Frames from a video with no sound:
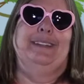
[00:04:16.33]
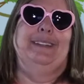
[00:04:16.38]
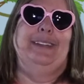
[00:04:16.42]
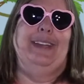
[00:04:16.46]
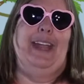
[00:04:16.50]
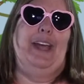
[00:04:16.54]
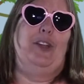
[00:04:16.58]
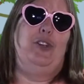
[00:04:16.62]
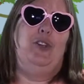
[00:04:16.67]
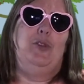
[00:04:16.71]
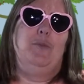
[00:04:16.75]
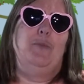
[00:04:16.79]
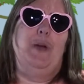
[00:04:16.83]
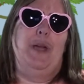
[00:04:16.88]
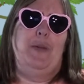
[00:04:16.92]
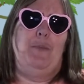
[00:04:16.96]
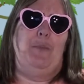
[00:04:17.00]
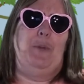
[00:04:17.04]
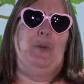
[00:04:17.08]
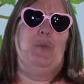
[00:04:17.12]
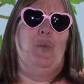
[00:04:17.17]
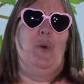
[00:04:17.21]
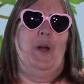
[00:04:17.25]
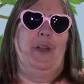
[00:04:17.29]
Now you might
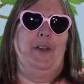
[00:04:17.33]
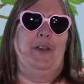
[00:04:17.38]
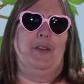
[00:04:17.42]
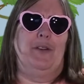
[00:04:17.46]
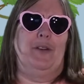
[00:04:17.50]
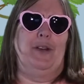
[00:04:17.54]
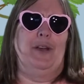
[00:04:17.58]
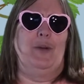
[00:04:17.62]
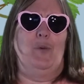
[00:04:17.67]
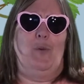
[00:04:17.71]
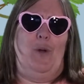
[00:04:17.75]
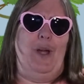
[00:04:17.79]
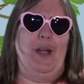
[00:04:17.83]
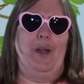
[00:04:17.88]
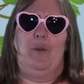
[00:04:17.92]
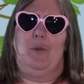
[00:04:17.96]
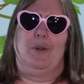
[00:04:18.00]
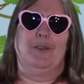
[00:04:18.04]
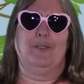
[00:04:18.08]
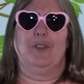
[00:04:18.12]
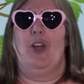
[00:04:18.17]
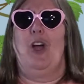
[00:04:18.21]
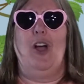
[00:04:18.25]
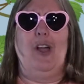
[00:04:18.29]
be wondering why
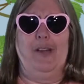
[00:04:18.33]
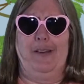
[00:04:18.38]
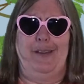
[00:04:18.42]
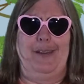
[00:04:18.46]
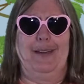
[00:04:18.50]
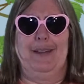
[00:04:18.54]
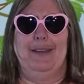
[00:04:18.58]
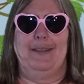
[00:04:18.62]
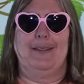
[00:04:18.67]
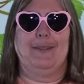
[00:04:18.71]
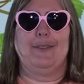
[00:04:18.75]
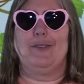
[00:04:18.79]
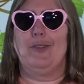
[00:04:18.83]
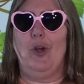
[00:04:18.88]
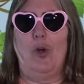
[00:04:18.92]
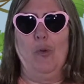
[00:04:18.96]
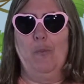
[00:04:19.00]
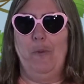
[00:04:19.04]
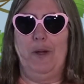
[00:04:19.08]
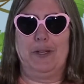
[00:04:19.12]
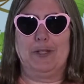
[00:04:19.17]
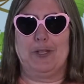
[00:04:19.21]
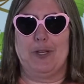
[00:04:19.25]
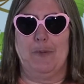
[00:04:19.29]
we're talking so
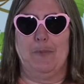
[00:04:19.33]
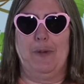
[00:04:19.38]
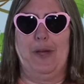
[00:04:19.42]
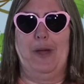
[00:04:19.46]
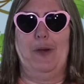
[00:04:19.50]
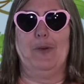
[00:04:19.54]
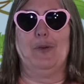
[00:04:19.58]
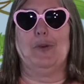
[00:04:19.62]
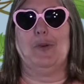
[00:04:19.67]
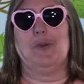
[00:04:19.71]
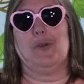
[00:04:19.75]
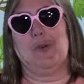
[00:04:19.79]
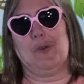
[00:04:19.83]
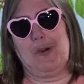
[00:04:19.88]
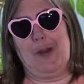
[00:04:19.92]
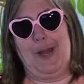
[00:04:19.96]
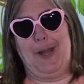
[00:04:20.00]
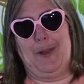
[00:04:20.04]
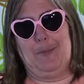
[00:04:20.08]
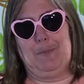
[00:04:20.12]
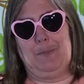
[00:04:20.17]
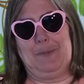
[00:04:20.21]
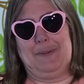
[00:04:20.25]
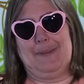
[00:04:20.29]
much about
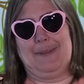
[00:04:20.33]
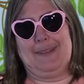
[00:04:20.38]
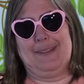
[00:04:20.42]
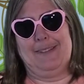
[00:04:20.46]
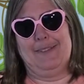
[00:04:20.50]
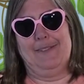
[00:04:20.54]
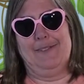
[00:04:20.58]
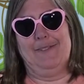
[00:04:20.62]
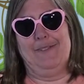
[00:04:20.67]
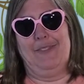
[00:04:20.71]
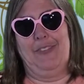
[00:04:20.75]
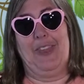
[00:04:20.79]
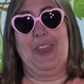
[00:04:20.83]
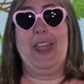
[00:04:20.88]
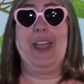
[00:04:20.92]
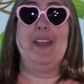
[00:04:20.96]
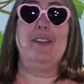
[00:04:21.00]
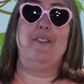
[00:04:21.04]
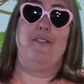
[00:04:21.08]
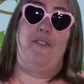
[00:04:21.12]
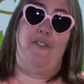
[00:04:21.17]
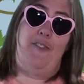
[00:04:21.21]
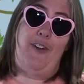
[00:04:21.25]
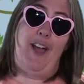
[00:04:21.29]
grapes
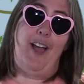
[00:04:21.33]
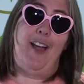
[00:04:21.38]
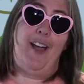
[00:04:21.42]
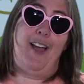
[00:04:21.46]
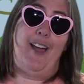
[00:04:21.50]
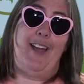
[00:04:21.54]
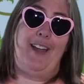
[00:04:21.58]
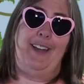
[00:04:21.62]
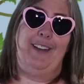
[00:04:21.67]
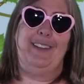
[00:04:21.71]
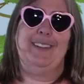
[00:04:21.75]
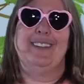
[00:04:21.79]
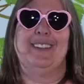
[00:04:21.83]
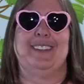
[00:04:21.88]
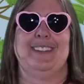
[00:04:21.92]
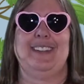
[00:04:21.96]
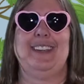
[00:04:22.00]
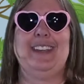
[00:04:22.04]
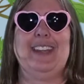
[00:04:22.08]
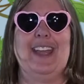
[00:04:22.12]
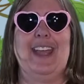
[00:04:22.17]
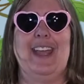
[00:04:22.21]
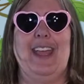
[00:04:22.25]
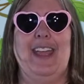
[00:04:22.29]
and vines
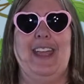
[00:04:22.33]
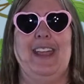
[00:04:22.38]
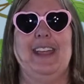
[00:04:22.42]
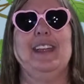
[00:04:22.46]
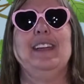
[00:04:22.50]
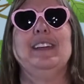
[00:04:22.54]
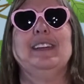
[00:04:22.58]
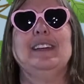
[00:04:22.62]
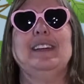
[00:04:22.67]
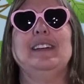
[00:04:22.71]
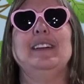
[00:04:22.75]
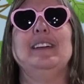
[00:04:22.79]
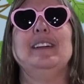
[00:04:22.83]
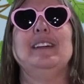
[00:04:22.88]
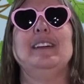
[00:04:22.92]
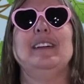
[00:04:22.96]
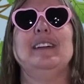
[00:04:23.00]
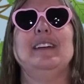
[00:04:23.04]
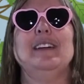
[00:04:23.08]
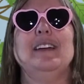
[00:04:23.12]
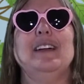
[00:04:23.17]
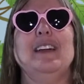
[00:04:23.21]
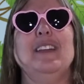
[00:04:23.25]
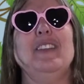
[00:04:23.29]
today.
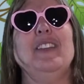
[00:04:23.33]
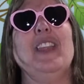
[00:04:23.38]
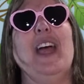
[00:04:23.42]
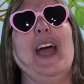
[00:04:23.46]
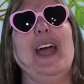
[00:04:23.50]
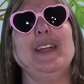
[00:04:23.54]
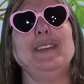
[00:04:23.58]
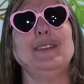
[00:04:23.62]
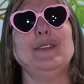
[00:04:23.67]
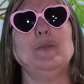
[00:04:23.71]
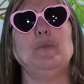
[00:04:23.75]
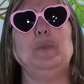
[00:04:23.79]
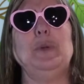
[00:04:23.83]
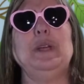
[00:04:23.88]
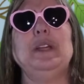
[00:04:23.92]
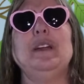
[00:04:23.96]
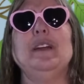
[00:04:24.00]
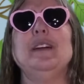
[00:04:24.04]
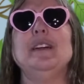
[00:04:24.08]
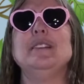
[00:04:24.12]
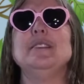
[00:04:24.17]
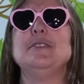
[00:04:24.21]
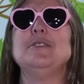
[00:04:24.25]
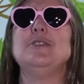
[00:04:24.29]
And that's
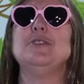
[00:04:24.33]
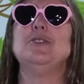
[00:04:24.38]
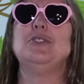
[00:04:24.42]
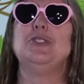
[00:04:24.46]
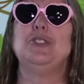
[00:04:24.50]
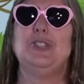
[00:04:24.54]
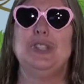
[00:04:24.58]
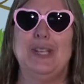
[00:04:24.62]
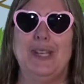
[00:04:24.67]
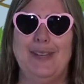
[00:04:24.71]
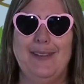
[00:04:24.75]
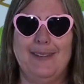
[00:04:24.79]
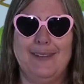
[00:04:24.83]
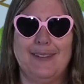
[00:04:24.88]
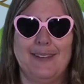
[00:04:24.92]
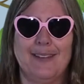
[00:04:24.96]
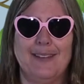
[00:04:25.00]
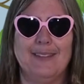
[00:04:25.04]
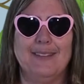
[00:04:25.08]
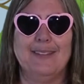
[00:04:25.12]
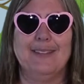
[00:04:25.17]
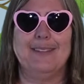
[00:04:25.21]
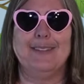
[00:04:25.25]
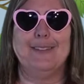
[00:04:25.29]
because
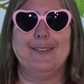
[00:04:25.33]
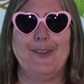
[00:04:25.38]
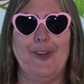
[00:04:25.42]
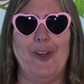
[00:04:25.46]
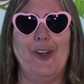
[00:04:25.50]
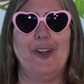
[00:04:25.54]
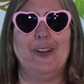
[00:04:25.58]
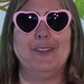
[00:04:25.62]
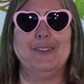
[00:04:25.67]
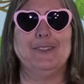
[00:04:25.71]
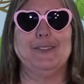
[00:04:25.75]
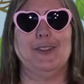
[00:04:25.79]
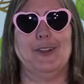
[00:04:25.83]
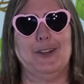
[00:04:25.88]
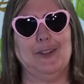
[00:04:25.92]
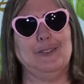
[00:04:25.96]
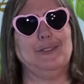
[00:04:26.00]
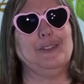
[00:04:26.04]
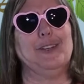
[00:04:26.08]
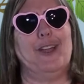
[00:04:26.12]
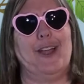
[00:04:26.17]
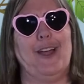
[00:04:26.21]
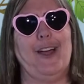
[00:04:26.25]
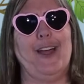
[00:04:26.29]
Jesus talked a
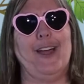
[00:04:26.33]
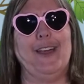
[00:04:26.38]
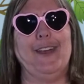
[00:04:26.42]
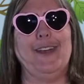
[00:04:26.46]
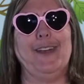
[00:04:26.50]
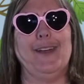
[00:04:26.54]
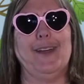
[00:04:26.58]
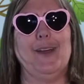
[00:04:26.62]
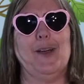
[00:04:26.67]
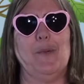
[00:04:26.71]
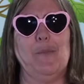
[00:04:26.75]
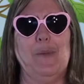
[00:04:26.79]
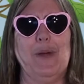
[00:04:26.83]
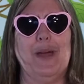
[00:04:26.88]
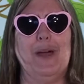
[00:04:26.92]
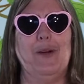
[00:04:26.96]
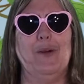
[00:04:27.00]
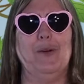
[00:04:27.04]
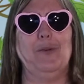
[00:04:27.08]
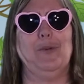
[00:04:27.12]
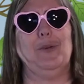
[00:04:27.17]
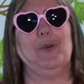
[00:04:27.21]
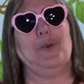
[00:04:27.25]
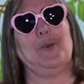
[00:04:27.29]
lot
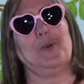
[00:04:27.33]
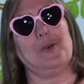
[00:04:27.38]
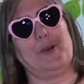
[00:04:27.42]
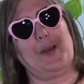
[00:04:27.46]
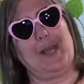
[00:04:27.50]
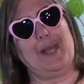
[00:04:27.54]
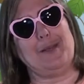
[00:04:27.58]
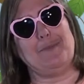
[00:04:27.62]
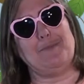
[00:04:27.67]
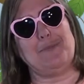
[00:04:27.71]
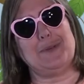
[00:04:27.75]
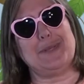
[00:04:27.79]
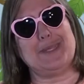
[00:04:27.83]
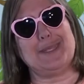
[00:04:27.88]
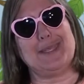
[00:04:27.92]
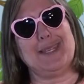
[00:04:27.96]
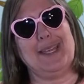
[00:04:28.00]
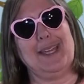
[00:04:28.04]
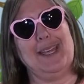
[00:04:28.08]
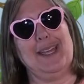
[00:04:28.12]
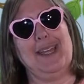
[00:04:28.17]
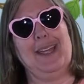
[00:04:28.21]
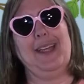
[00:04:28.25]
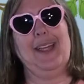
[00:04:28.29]
about grapes
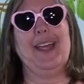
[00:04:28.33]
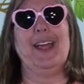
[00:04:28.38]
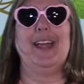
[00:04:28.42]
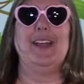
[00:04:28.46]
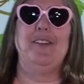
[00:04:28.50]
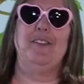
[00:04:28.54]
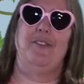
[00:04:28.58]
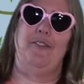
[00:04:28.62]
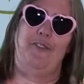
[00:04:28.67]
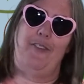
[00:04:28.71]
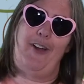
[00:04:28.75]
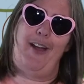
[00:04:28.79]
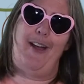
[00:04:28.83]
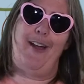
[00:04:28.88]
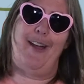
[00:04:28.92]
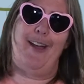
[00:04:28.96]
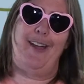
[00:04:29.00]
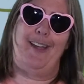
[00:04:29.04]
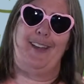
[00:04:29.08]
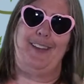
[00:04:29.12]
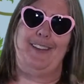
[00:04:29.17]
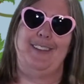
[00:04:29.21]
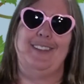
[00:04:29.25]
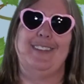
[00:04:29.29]
and
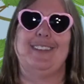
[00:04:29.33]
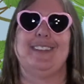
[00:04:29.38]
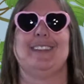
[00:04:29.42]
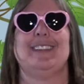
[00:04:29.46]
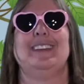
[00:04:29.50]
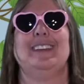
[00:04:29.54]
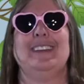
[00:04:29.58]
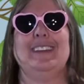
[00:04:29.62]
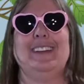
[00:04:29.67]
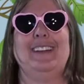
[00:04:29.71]
vines.